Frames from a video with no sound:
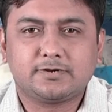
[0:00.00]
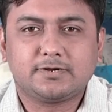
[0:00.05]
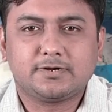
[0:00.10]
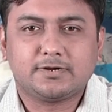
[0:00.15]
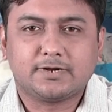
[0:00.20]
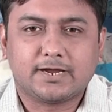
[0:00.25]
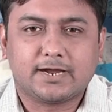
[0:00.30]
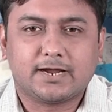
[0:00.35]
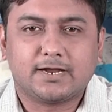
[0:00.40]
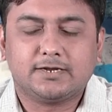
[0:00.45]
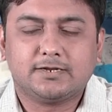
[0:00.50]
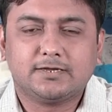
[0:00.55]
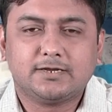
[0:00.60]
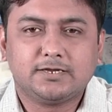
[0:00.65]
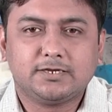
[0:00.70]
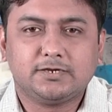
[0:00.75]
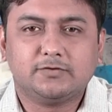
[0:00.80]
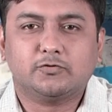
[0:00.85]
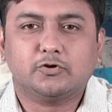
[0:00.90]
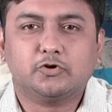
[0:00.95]
and
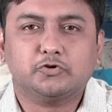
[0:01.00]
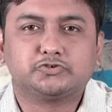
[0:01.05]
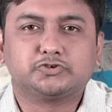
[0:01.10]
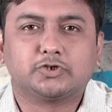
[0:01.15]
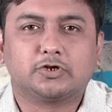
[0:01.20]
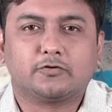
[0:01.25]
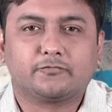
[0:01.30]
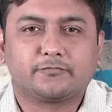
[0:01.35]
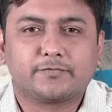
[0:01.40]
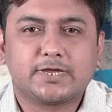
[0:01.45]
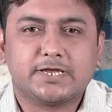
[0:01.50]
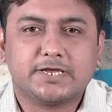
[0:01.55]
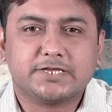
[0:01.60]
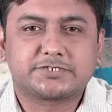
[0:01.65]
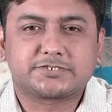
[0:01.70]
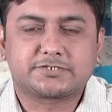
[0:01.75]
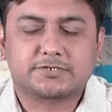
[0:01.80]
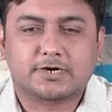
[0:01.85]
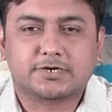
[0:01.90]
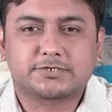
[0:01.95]
evolution of age
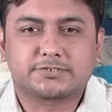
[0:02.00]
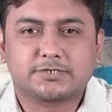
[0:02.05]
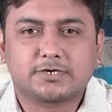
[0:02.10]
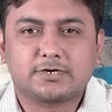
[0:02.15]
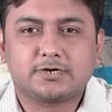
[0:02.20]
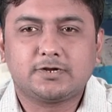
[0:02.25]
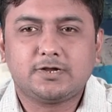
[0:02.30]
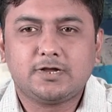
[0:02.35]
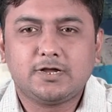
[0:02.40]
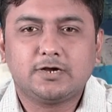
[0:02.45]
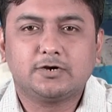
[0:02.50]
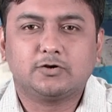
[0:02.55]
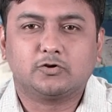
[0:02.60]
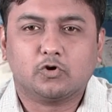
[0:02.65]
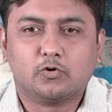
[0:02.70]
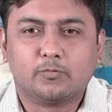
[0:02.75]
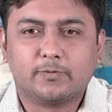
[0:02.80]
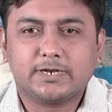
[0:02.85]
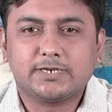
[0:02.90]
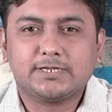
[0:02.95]
structure
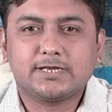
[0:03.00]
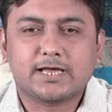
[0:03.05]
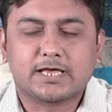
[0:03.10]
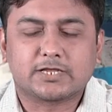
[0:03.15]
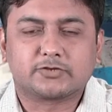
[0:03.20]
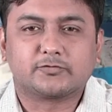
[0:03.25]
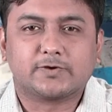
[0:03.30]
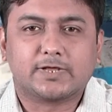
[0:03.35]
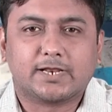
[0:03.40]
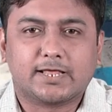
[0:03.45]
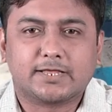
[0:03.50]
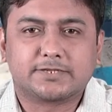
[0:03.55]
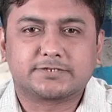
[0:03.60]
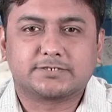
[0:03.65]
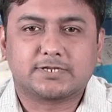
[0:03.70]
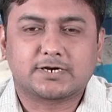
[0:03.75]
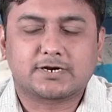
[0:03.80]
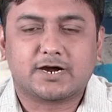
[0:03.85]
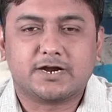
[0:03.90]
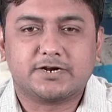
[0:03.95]
globally as well as
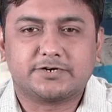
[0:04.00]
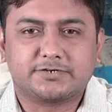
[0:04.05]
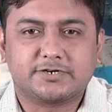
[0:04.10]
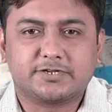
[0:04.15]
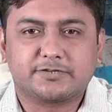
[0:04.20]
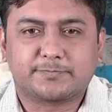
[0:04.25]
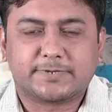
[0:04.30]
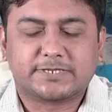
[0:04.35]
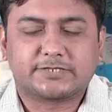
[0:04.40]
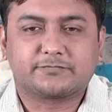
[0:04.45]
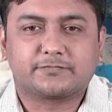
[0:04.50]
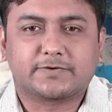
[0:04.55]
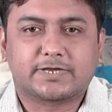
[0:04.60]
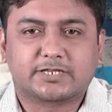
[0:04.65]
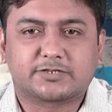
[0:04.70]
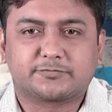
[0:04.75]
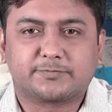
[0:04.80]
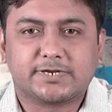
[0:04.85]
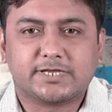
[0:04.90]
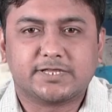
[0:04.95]
the country specific
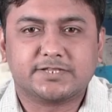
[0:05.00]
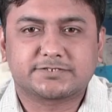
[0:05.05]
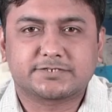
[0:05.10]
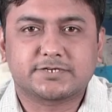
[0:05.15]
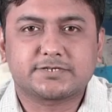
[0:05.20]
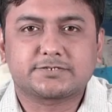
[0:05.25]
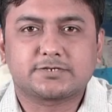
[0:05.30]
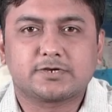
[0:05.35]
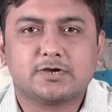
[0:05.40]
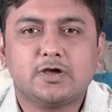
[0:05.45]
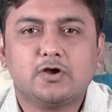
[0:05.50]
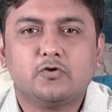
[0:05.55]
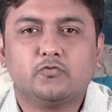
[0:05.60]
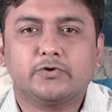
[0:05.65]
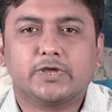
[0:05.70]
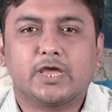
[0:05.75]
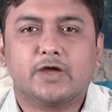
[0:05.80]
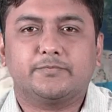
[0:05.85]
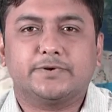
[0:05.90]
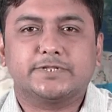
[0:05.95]
experiences we
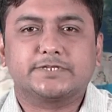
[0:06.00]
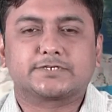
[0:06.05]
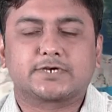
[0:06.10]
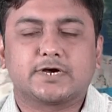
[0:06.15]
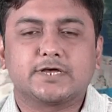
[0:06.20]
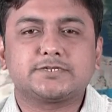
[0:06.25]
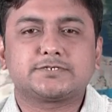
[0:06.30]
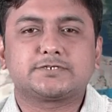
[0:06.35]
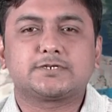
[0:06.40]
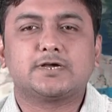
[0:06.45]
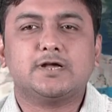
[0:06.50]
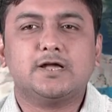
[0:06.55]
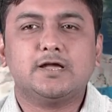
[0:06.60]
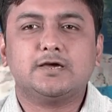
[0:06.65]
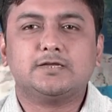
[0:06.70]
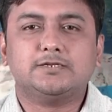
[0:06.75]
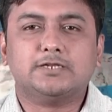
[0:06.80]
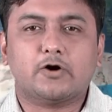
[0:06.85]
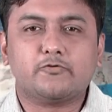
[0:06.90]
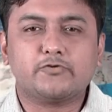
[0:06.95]
have discussed.
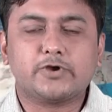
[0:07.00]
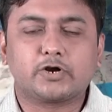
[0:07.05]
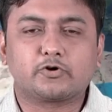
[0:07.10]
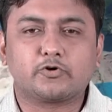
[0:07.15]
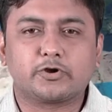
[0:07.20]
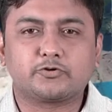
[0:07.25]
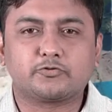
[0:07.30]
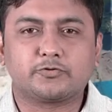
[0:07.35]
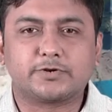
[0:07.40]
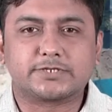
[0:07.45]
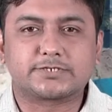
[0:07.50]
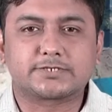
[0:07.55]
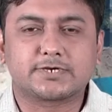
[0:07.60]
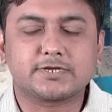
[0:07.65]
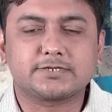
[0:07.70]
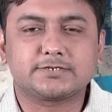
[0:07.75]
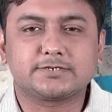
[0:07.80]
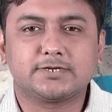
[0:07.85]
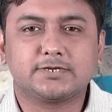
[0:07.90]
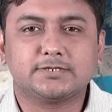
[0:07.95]
Now we are going to
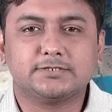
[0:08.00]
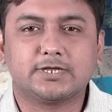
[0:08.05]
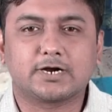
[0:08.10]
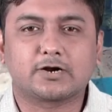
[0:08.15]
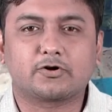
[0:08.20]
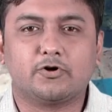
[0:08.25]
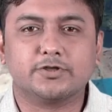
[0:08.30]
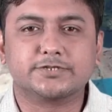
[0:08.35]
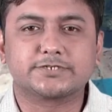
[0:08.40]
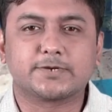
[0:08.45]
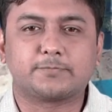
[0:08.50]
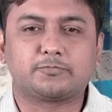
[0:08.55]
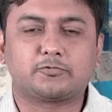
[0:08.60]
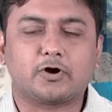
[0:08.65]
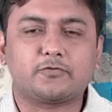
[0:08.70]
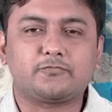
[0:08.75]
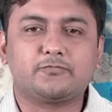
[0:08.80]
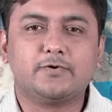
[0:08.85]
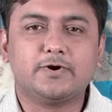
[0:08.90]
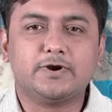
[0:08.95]
discuss the concept
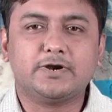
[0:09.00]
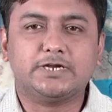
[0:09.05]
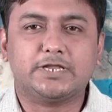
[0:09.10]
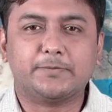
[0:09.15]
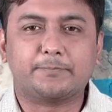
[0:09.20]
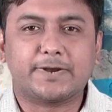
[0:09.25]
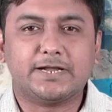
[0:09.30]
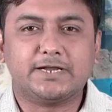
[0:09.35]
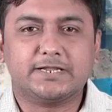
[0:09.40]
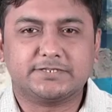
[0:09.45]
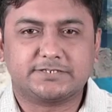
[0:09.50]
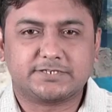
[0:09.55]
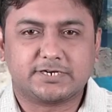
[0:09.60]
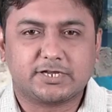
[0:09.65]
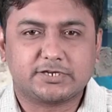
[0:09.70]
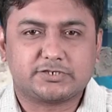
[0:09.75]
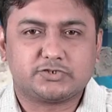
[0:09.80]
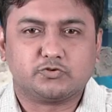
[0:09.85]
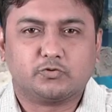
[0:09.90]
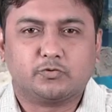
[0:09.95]
of dependency
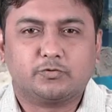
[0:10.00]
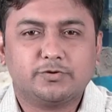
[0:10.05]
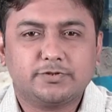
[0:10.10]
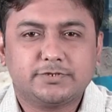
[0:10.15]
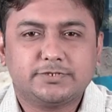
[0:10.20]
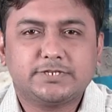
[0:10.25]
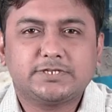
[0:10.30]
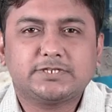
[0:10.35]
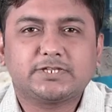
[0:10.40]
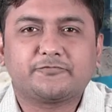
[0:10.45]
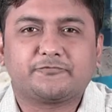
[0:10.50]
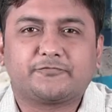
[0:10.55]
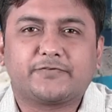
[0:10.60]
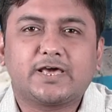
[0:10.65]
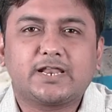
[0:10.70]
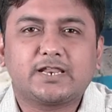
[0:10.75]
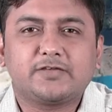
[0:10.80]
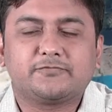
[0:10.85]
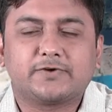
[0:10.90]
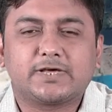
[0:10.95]
ratio. This is a
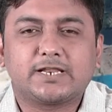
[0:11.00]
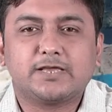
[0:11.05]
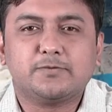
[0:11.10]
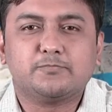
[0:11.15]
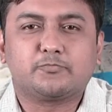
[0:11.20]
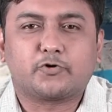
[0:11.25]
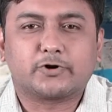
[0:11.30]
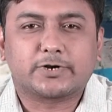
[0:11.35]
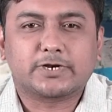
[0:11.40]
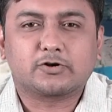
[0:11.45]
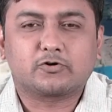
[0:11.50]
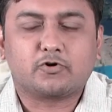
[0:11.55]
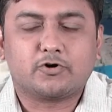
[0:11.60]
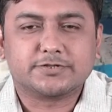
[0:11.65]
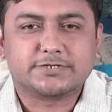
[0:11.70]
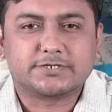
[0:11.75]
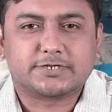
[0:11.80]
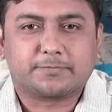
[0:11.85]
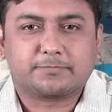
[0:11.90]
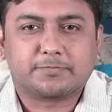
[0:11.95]
very, very important
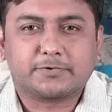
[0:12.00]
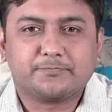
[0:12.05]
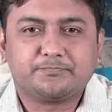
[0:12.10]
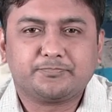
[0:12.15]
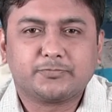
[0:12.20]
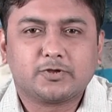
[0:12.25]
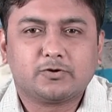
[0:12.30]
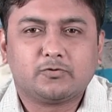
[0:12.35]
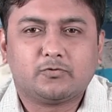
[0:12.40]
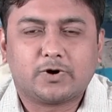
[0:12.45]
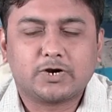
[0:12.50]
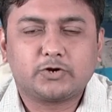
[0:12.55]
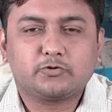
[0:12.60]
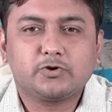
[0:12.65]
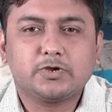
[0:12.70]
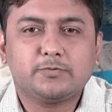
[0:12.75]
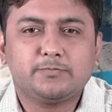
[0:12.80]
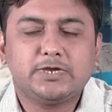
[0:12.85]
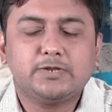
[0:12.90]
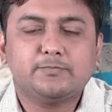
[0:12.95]
concept. What do
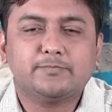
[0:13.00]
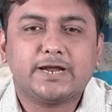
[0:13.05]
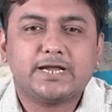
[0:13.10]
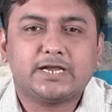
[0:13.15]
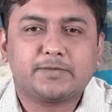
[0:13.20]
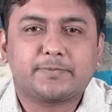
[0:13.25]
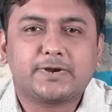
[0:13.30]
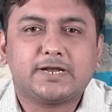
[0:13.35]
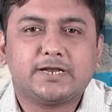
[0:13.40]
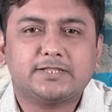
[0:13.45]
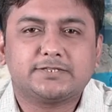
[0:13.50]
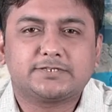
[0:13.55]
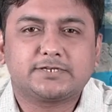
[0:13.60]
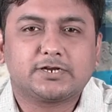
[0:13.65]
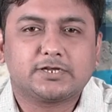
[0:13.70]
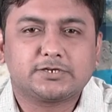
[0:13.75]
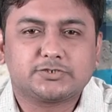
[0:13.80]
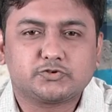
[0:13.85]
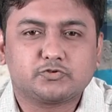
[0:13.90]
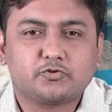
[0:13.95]
we mean by dependency
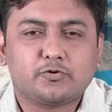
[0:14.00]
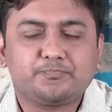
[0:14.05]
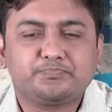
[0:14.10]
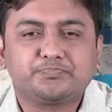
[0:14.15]
ratio?